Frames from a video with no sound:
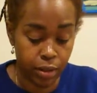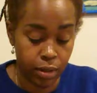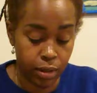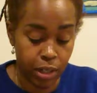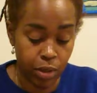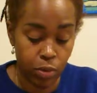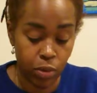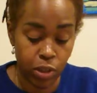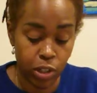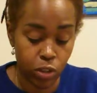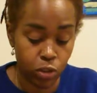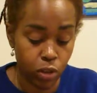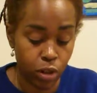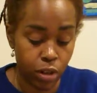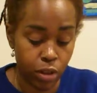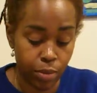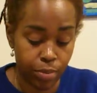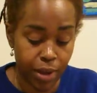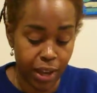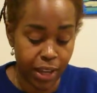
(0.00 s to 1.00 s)
They want to draw
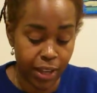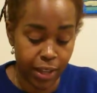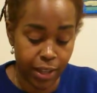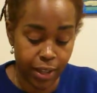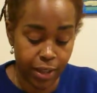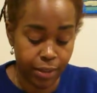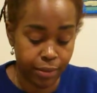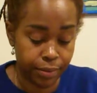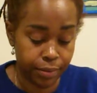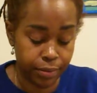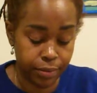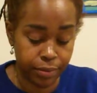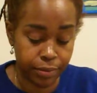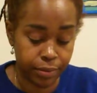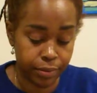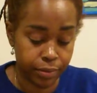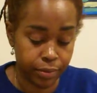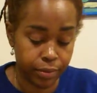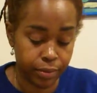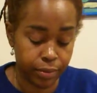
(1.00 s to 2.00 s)
you back in.
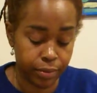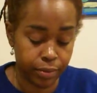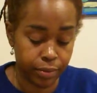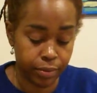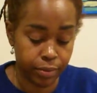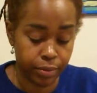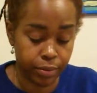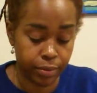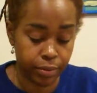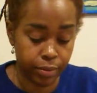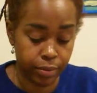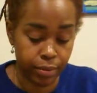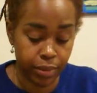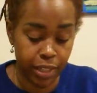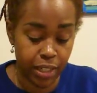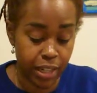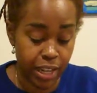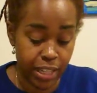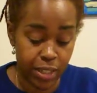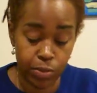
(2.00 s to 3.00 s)

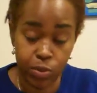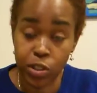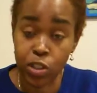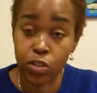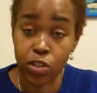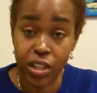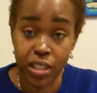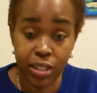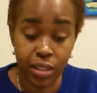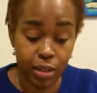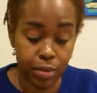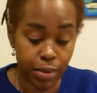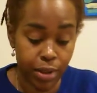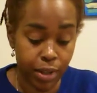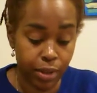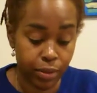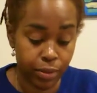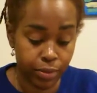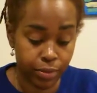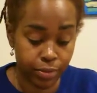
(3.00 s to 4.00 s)
And that's what's stressing them
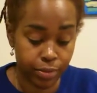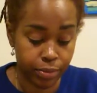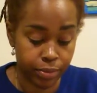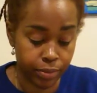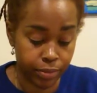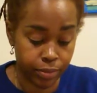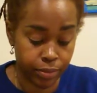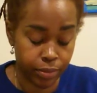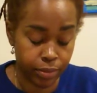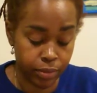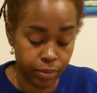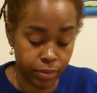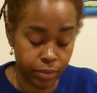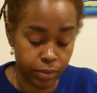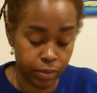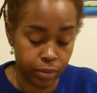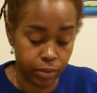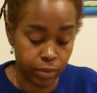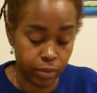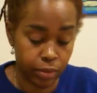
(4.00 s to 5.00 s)
out.
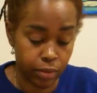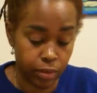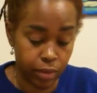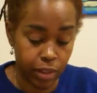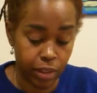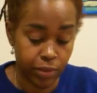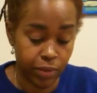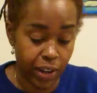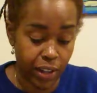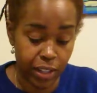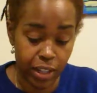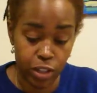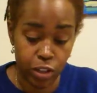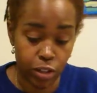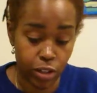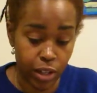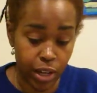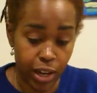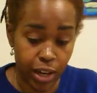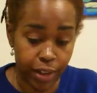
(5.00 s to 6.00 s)
The fact that
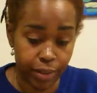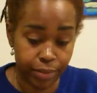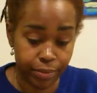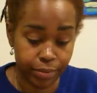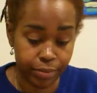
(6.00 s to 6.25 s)
you're not.